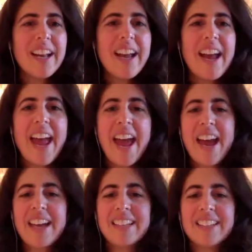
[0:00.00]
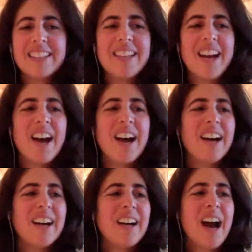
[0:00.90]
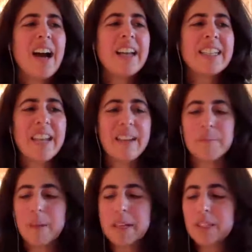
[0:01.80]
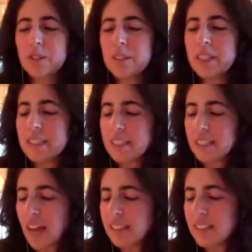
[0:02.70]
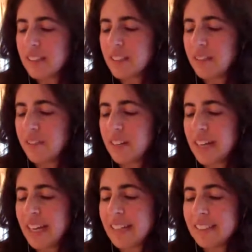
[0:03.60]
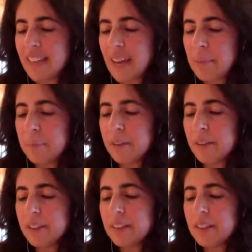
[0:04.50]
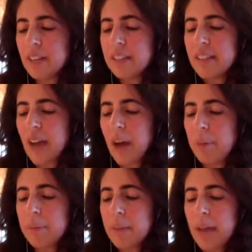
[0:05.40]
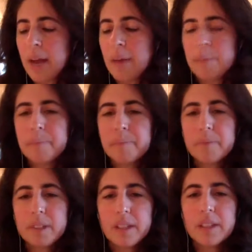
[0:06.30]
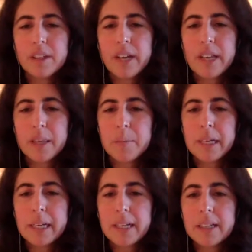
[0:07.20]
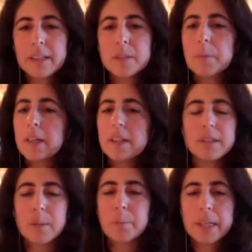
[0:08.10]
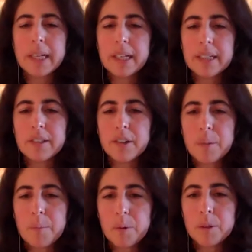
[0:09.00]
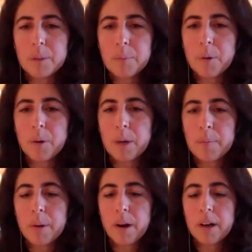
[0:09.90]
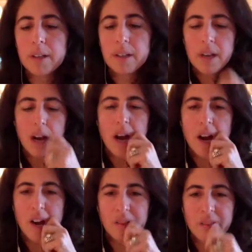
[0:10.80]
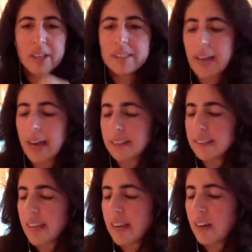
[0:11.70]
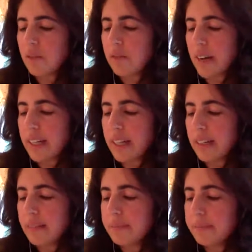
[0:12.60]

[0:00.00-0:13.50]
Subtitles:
And I gave my students lots of different examples to help them look at the beginnings, because our beginnings are the most important part of a text and our writing.